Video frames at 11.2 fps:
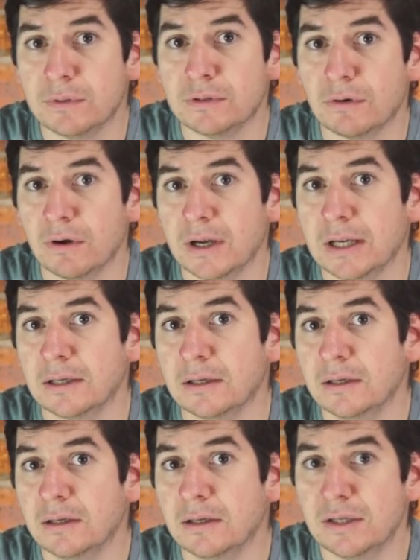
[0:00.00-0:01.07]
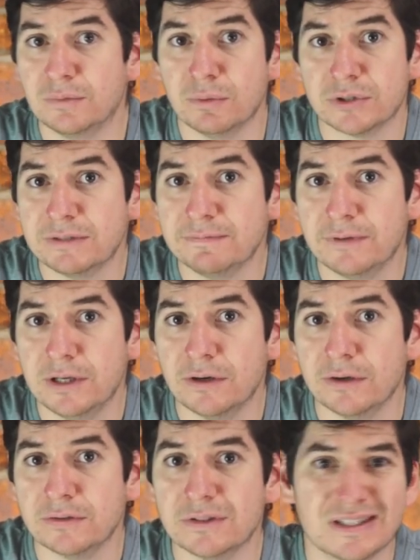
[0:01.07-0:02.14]
be trying is watching
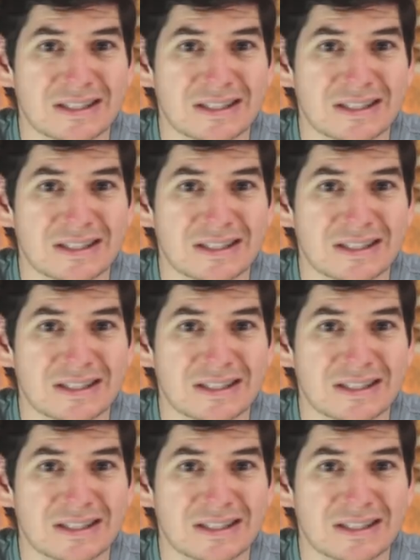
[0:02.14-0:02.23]
videos.